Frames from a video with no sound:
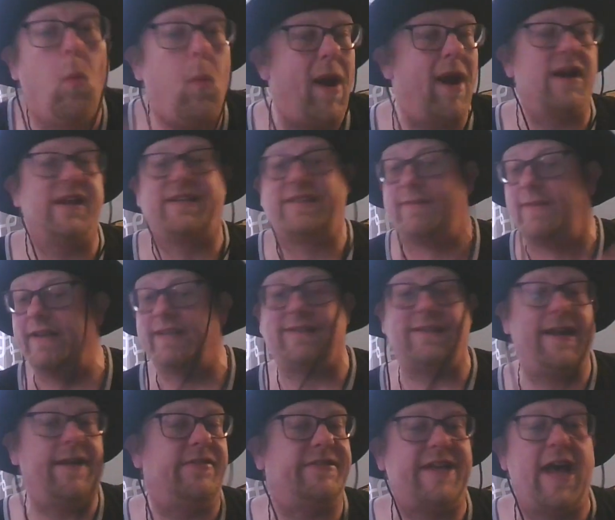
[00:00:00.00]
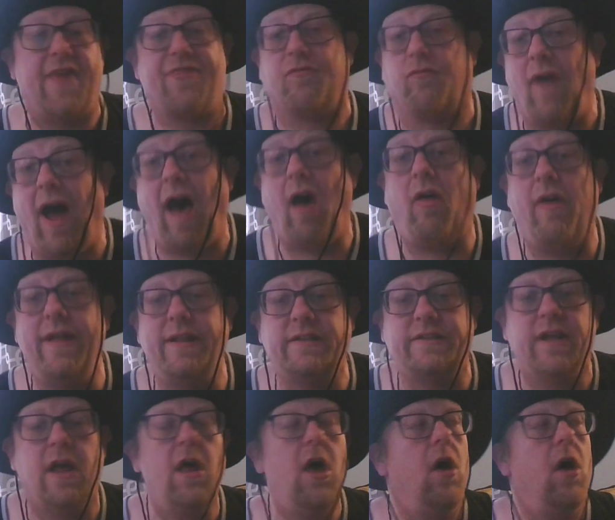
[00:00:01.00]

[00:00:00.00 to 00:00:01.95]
where does this leave Seth Rollins?